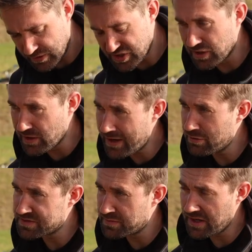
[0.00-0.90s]
which
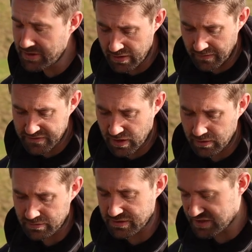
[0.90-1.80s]
allows me enough
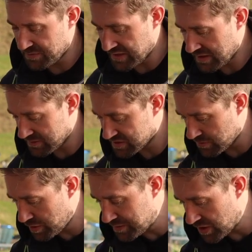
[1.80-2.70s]
tolerance to be able
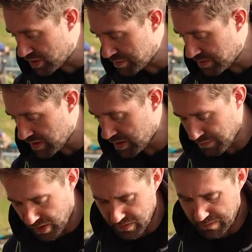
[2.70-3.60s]
to open it up
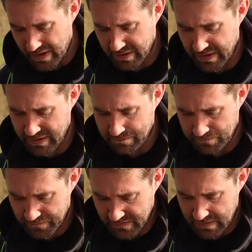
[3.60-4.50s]
and pop the pellet in.
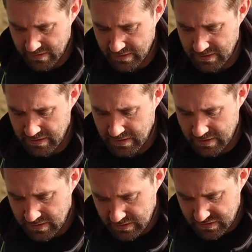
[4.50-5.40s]

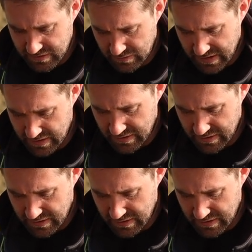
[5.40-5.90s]
So again,